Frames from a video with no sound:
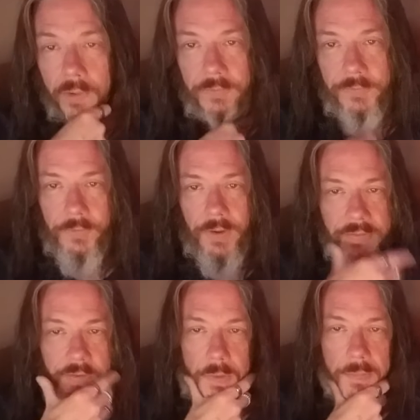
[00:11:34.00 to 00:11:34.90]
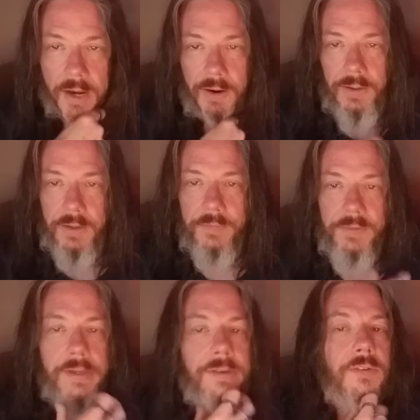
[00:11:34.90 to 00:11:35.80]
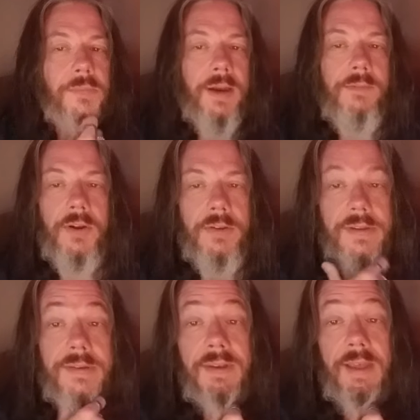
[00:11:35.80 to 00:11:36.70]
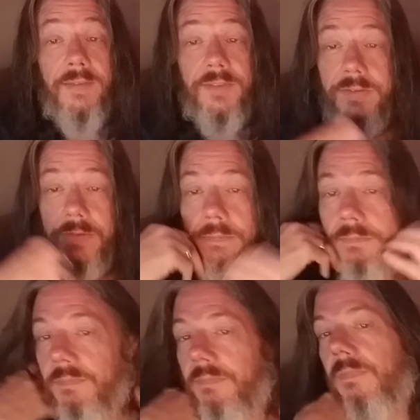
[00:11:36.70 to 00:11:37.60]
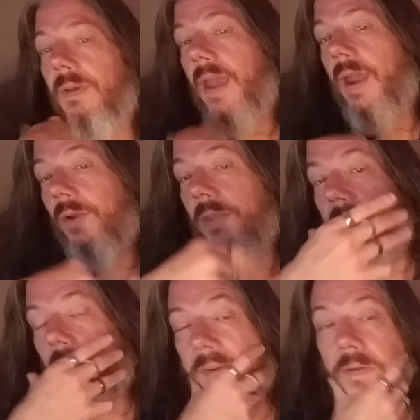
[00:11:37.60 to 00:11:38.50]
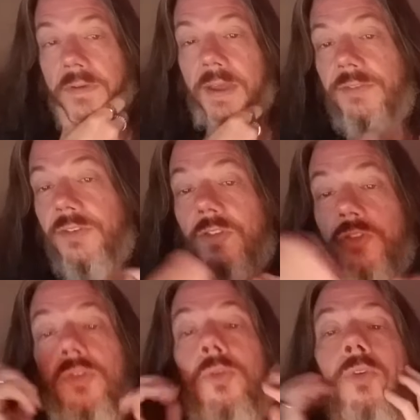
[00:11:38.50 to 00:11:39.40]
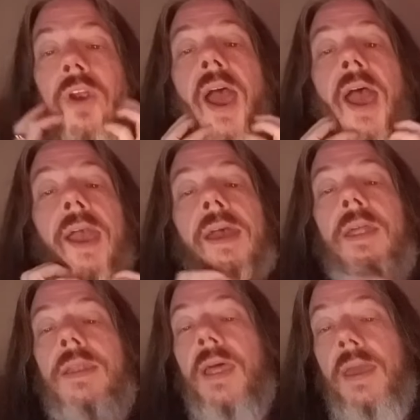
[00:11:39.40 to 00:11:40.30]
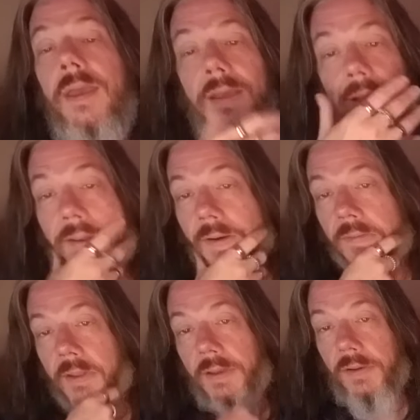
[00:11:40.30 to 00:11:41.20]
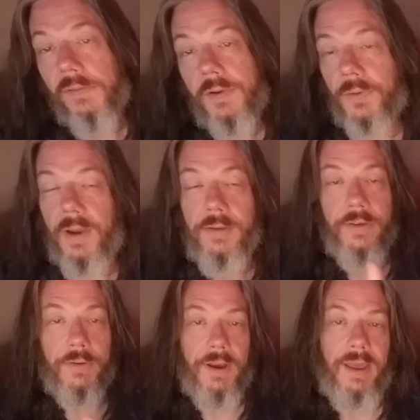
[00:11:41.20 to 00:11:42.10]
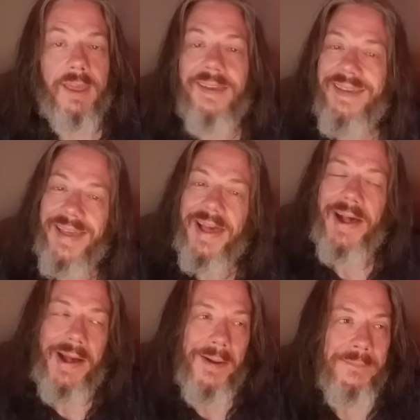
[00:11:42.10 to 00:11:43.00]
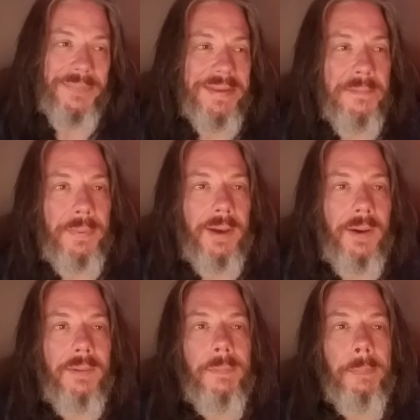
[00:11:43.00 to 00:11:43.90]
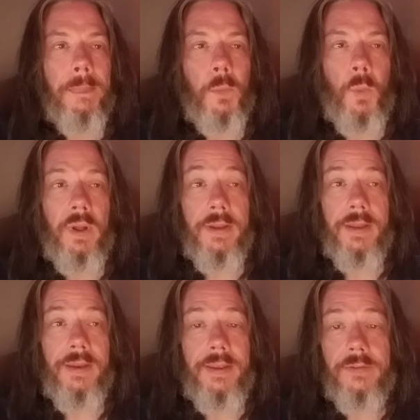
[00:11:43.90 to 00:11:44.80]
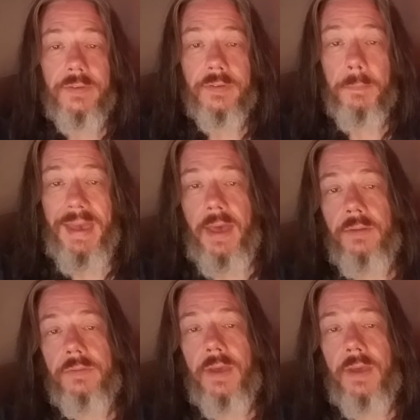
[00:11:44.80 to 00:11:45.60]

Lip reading: if you've watched some of my earlier videos, you might have noticed I didn't have this hairy thing on my face. It's just gray and, like, I don't know, crazy cray. But what it is a bet.